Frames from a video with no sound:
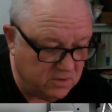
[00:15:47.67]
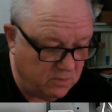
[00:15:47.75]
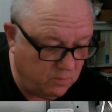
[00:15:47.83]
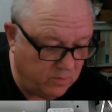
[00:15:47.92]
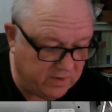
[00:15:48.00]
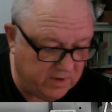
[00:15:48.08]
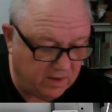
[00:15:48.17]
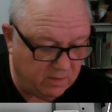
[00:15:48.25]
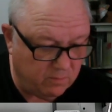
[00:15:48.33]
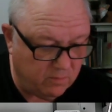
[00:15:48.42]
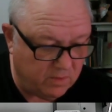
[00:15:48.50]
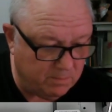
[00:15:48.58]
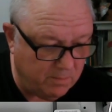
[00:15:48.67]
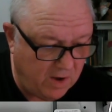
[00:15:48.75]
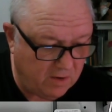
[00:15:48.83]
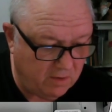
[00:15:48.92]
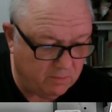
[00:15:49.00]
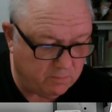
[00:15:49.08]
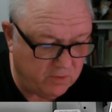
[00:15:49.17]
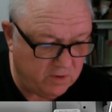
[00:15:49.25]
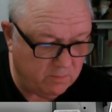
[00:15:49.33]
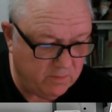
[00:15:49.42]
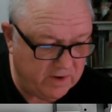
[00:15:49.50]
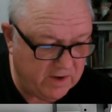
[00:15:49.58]
We tell it what model of printer
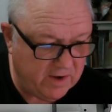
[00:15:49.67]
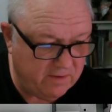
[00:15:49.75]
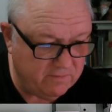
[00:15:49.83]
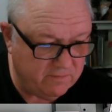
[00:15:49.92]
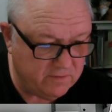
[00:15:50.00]
we have.